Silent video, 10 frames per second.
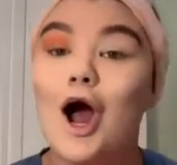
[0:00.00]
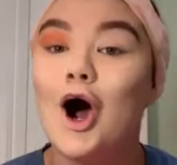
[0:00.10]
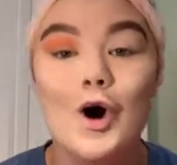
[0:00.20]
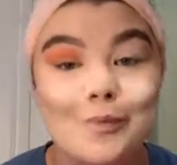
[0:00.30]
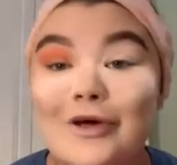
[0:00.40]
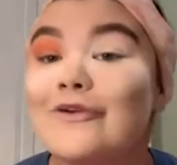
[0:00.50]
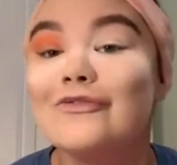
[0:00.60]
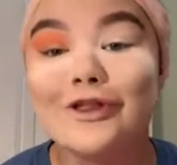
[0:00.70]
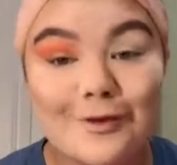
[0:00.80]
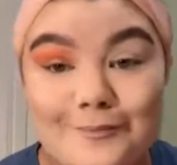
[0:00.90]
hoping
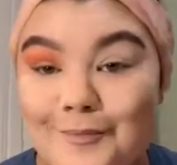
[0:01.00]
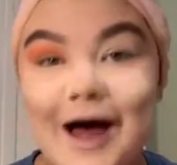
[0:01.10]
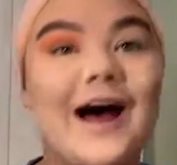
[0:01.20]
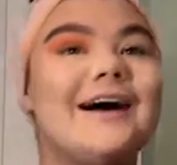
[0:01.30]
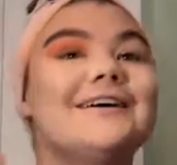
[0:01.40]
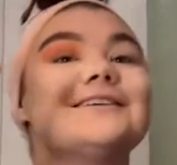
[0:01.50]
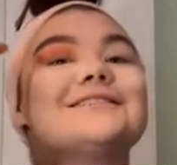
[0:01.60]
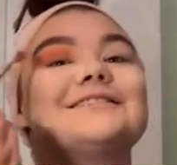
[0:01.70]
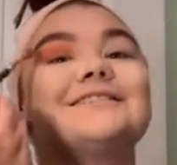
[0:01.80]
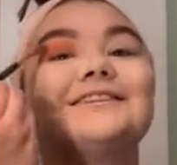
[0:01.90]
for the
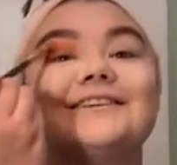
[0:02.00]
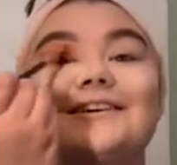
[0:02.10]
best.